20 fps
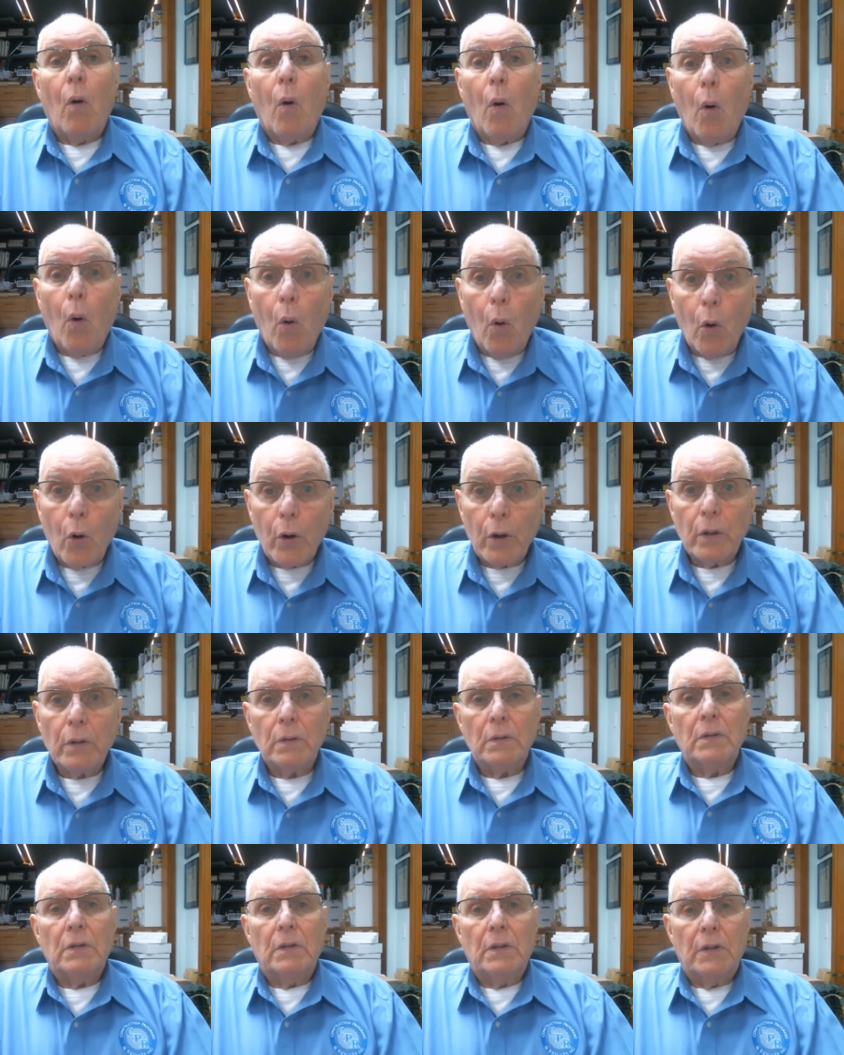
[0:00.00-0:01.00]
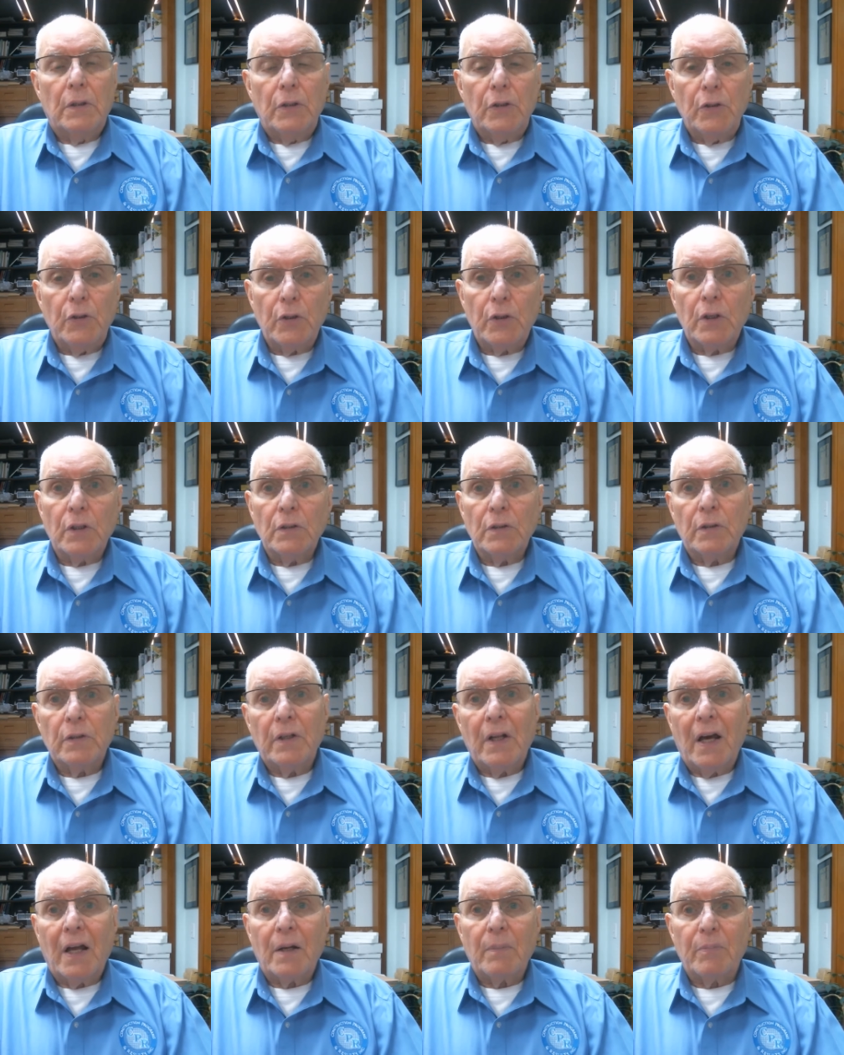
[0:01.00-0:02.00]
or you can learn
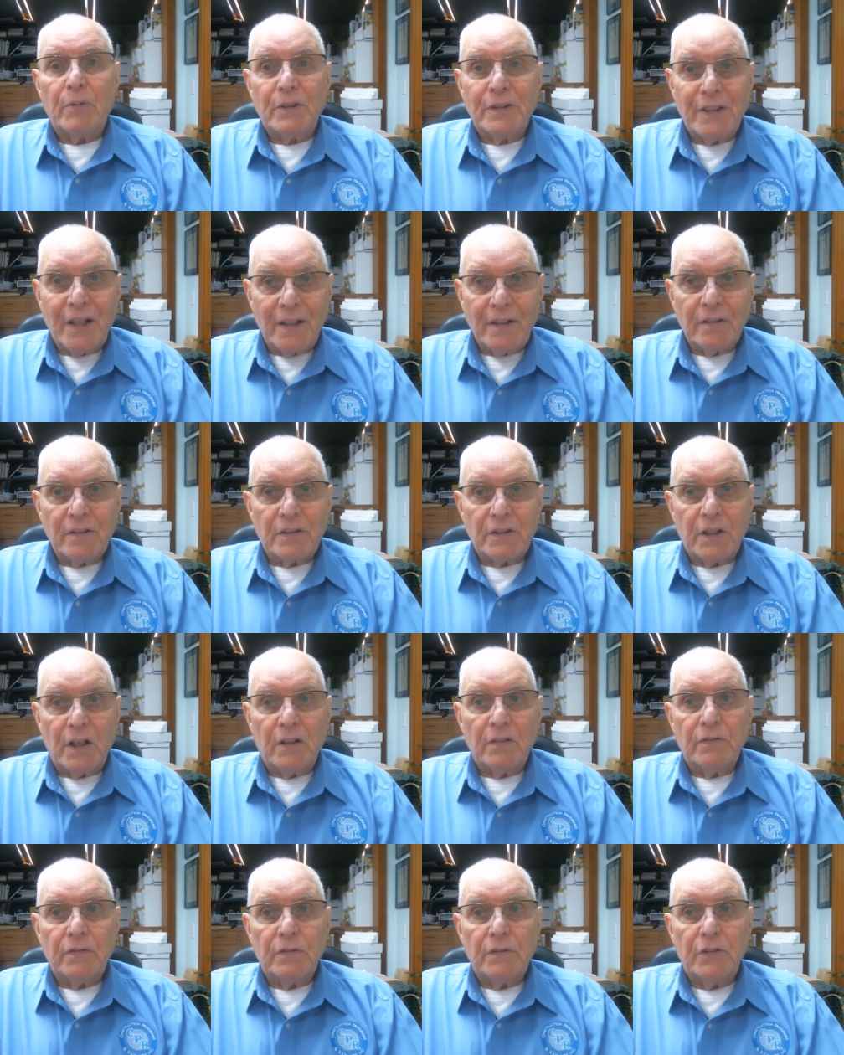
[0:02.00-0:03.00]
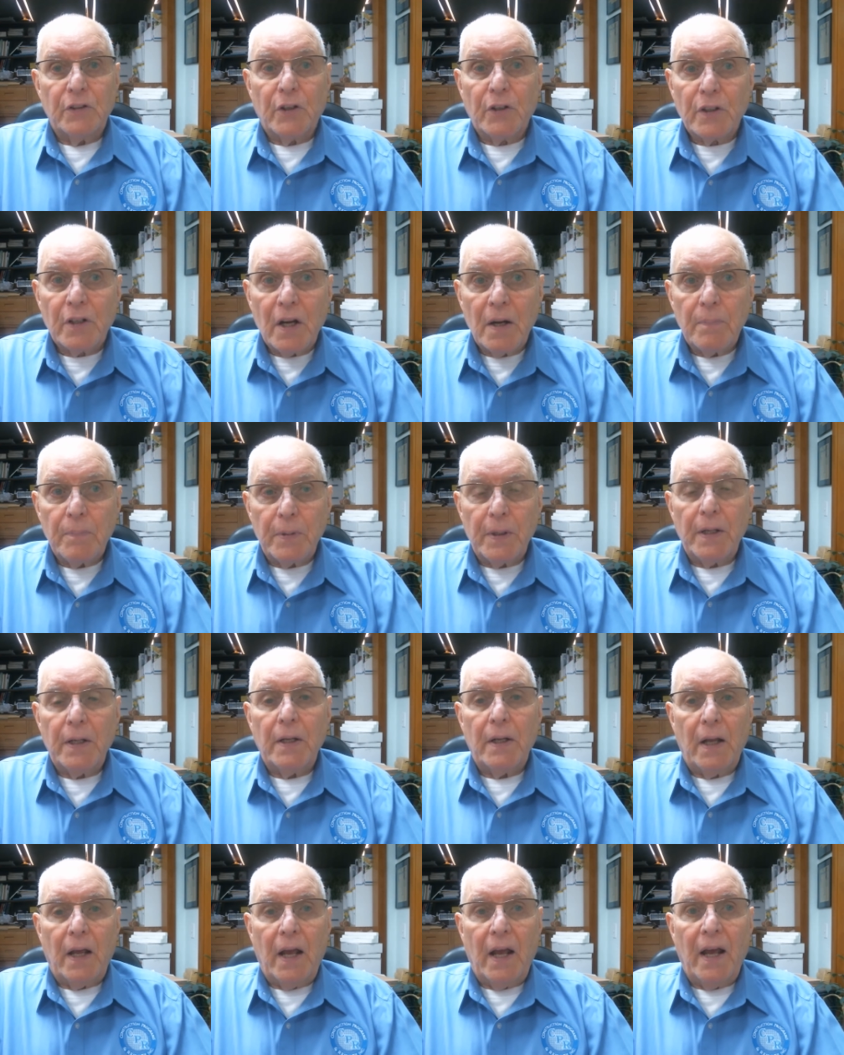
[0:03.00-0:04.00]
how to present yourself, your company,
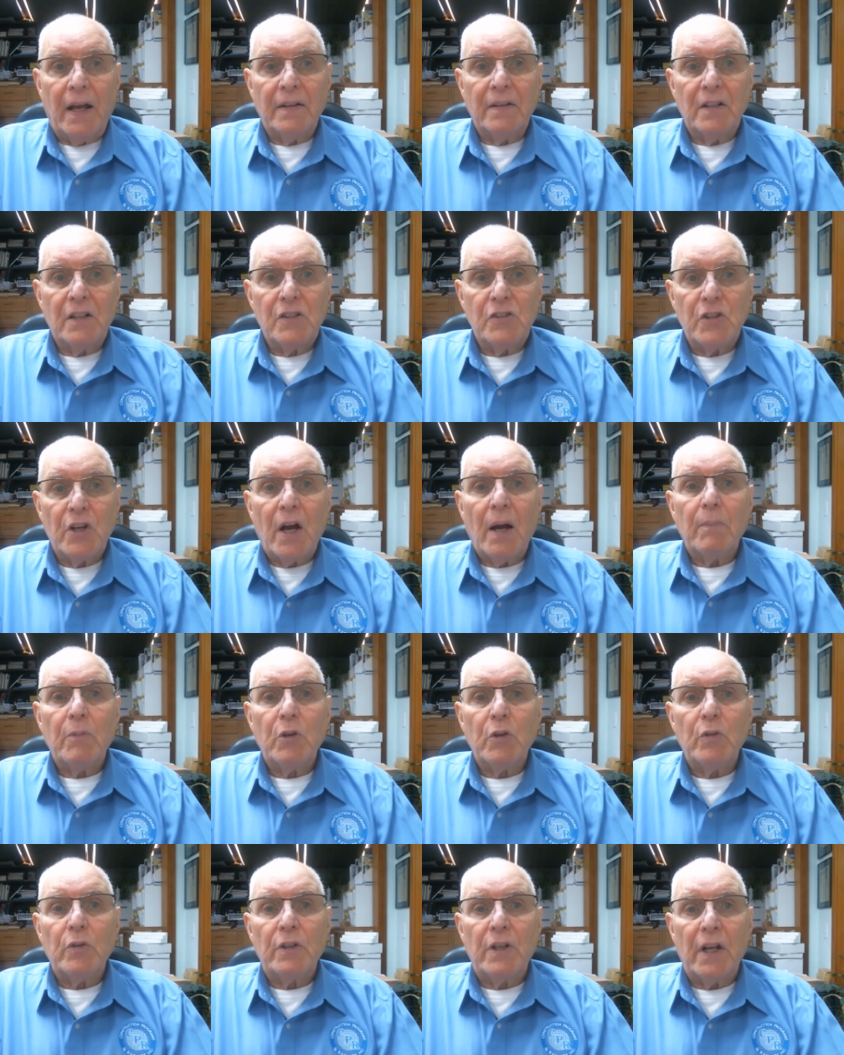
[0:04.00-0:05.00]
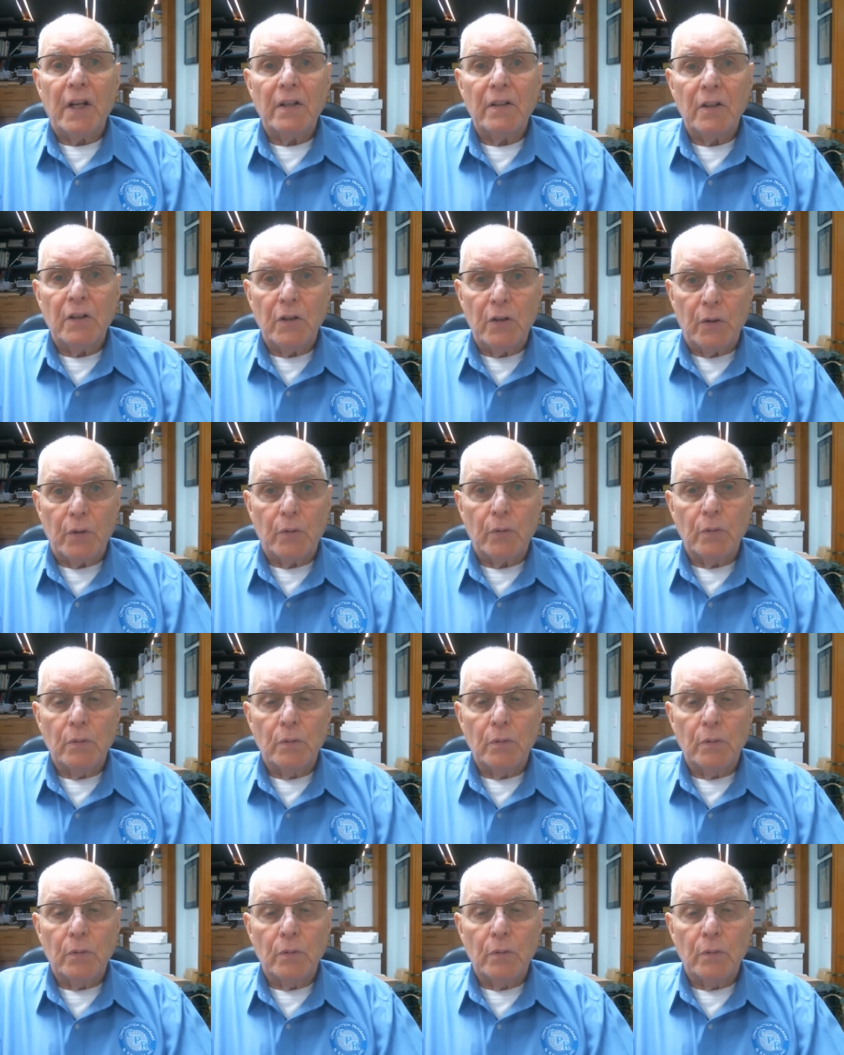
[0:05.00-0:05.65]
and the job you intend to do